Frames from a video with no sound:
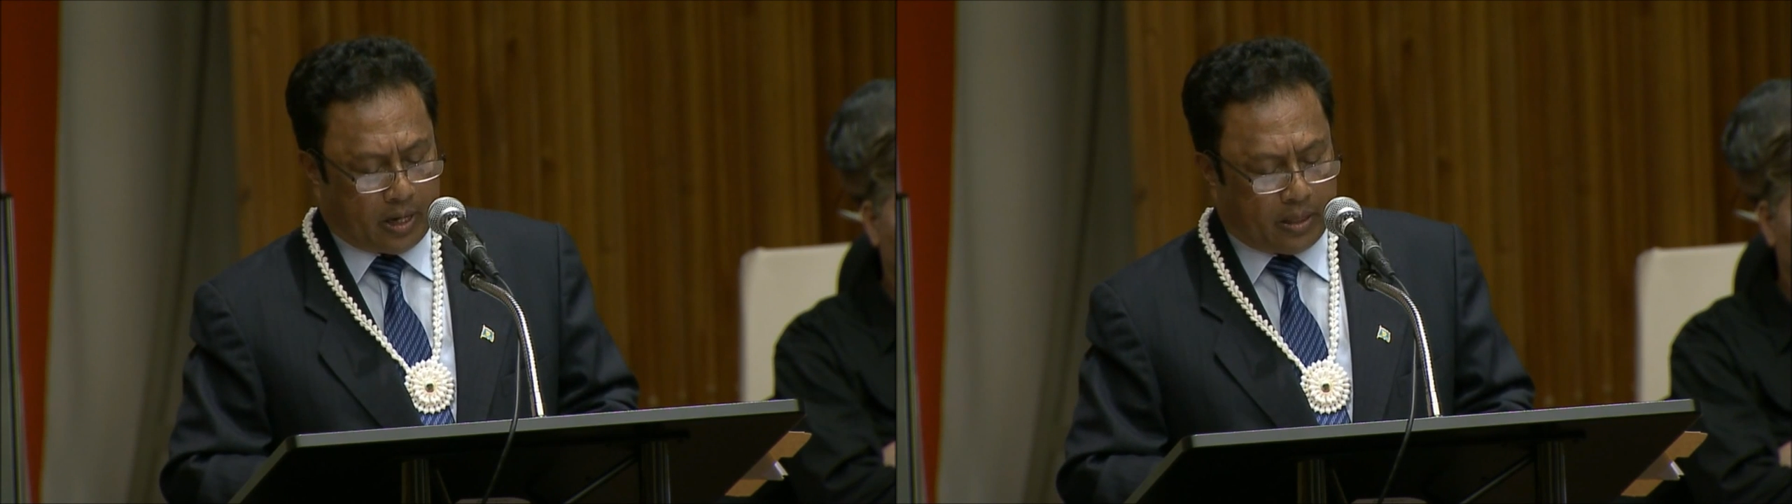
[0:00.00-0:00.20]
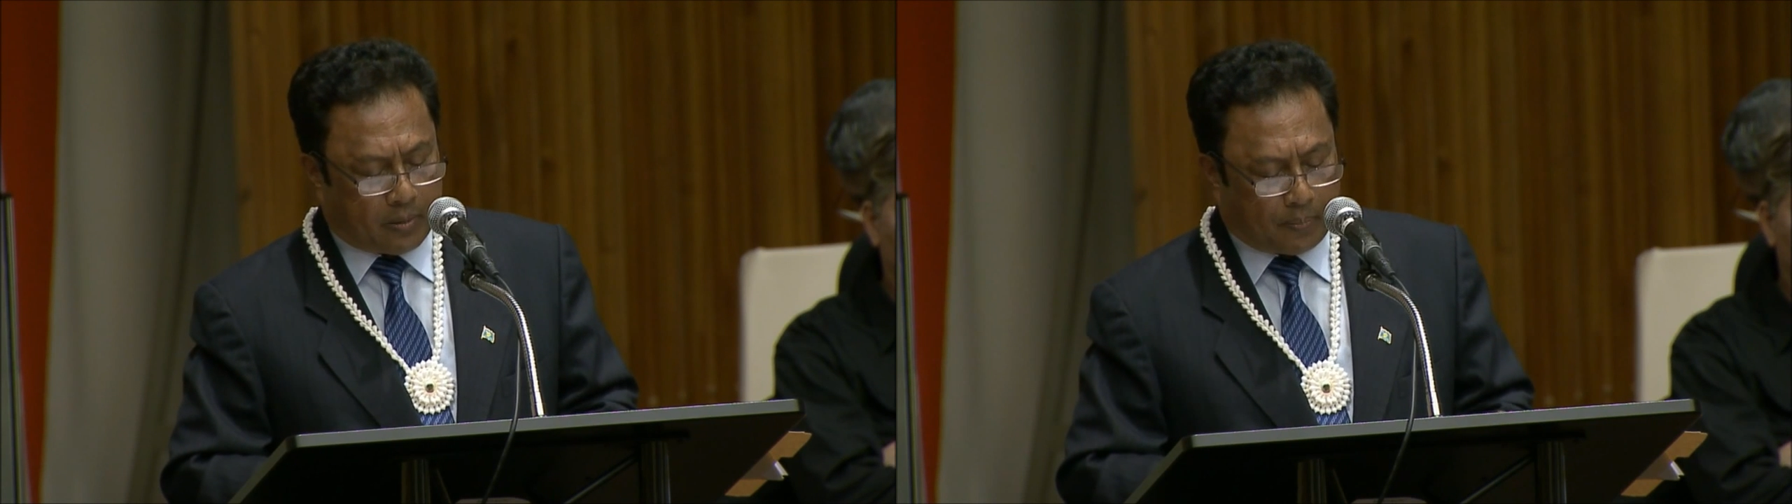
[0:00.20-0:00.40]

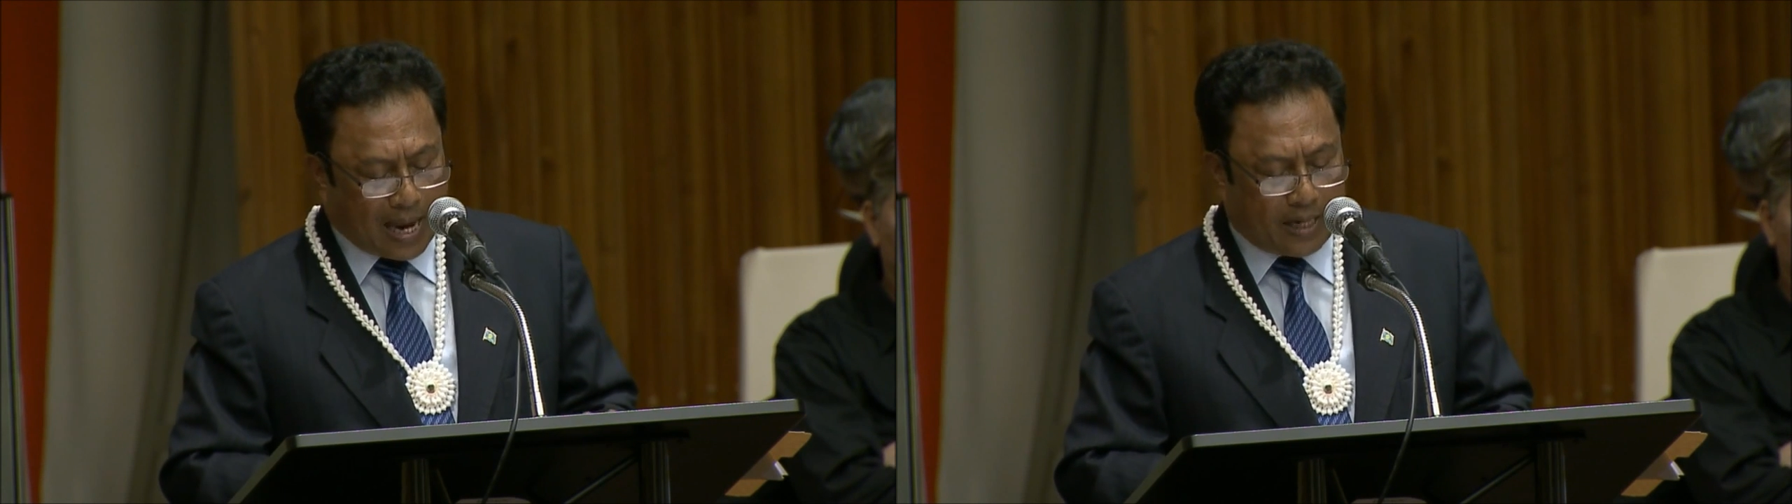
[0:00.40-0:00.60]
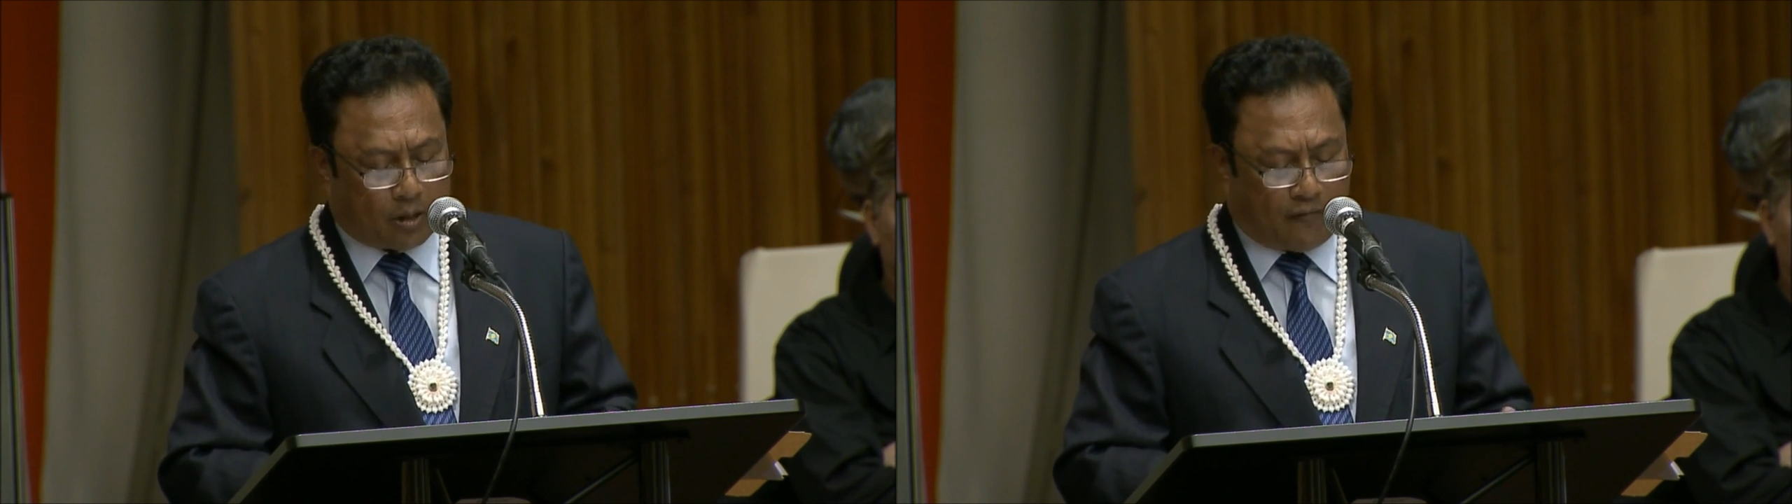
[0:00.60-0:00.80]
and the
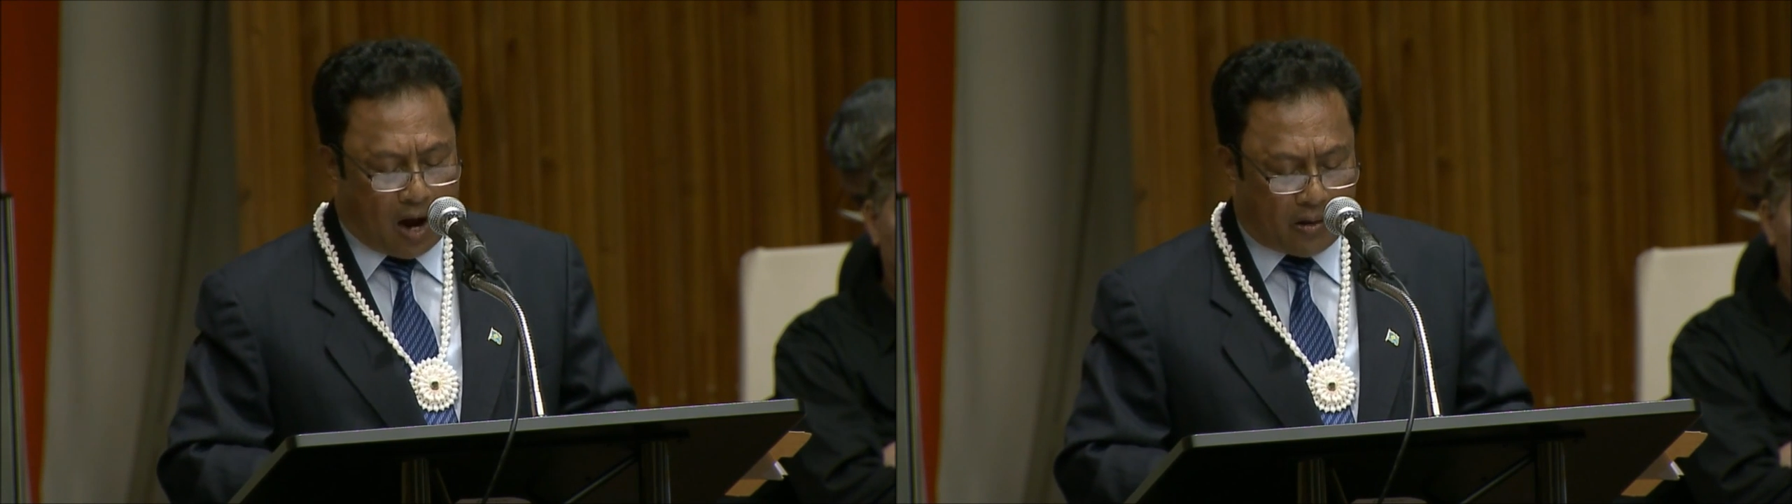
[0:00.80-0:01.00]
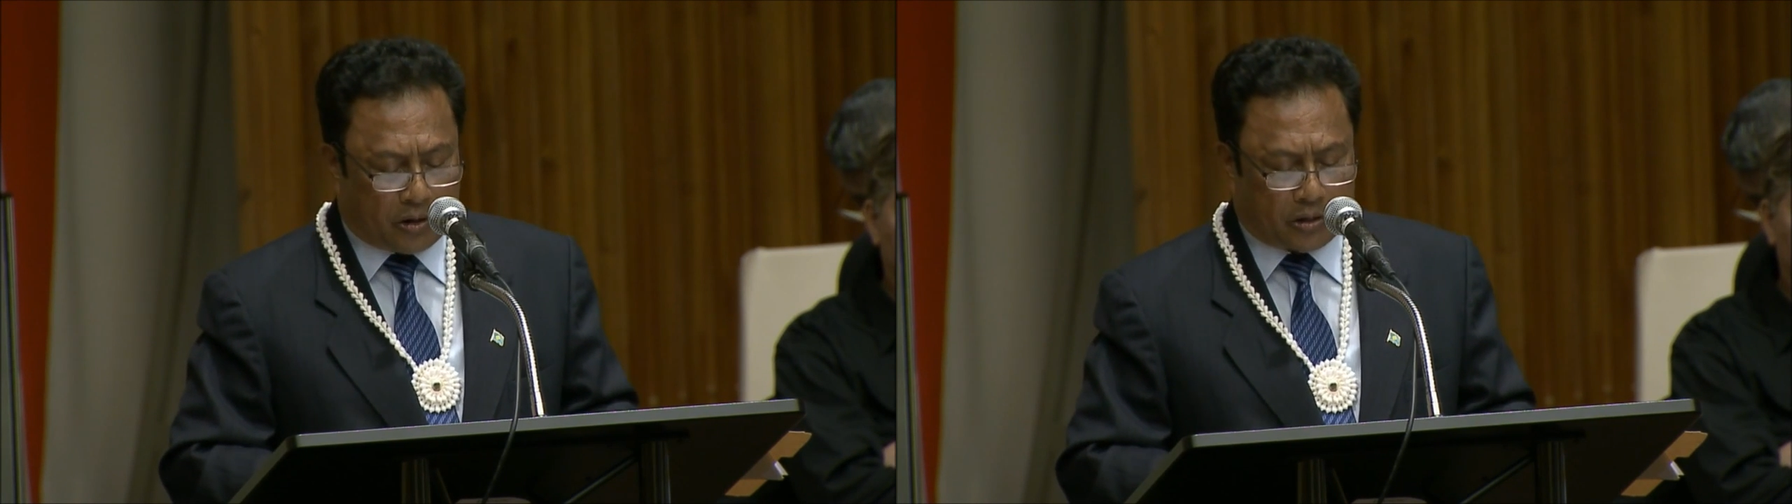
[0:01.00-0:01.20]
plight
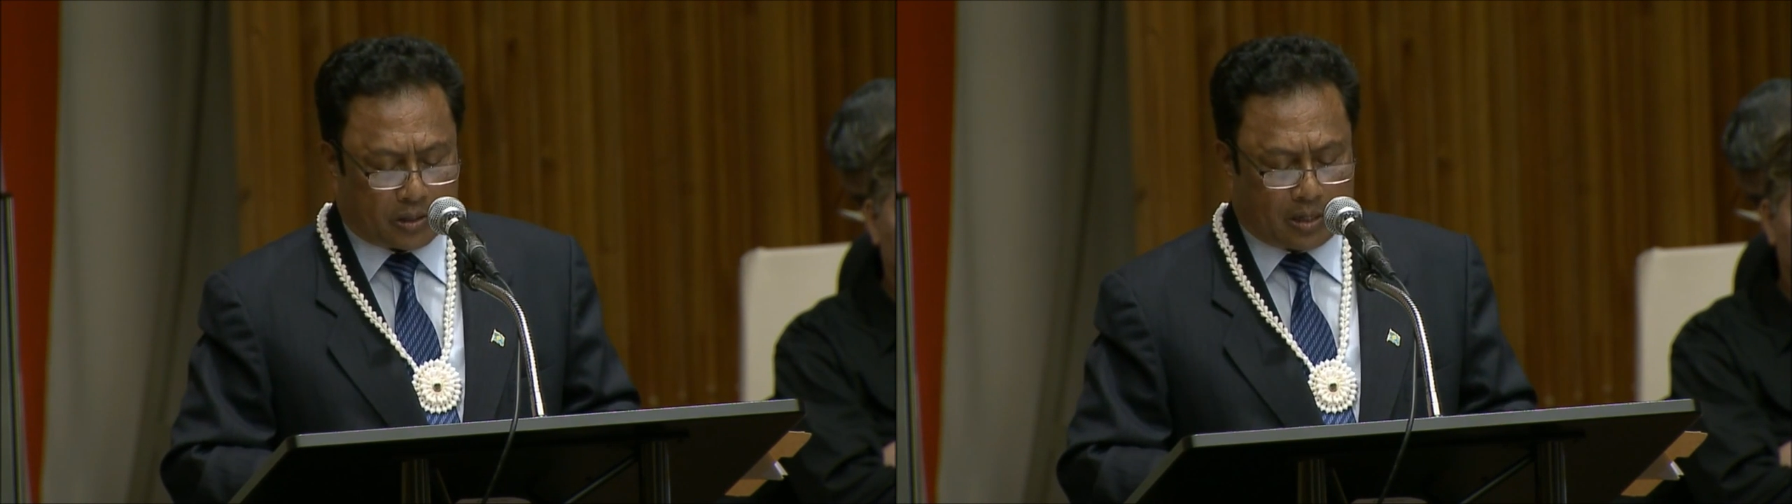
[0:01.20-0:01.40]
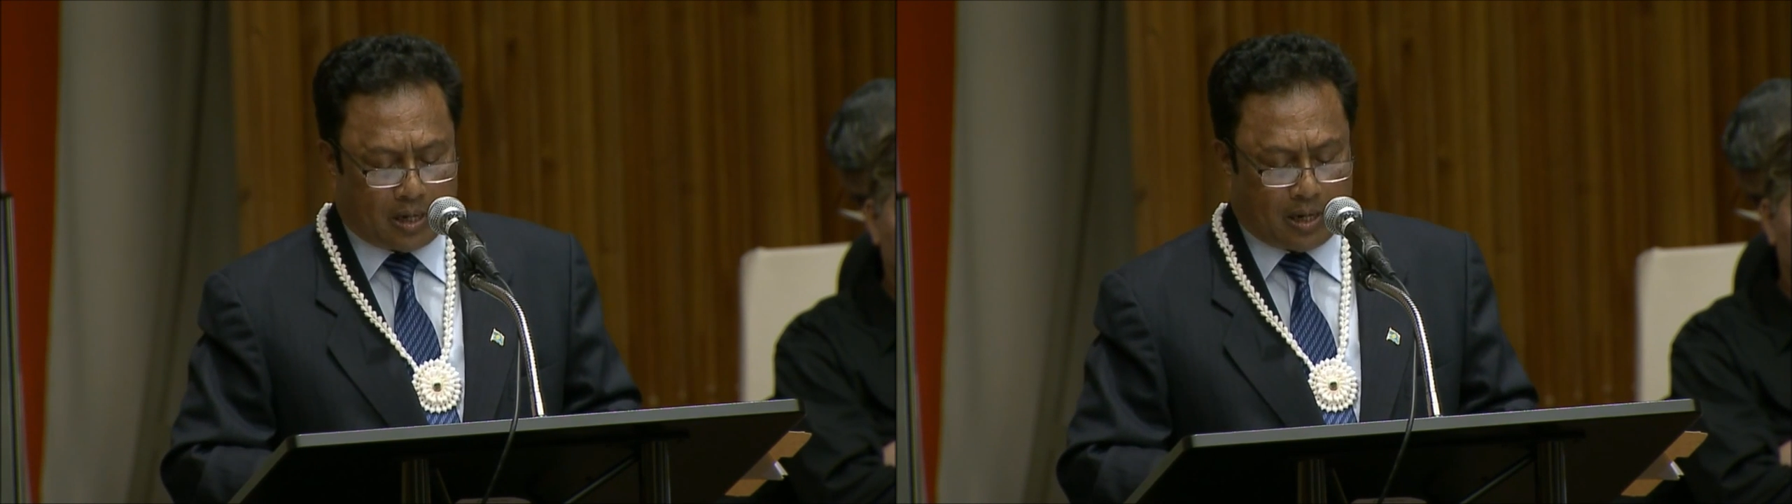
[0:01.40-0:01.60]
of
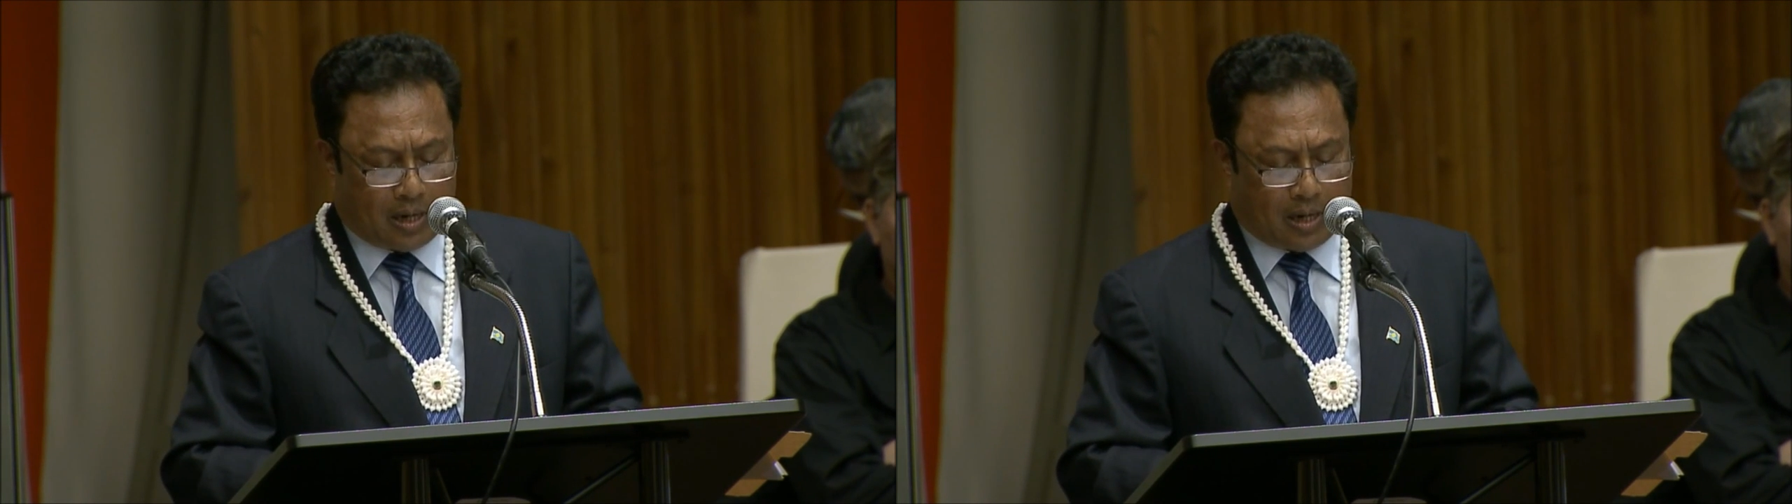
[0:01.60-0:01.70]
others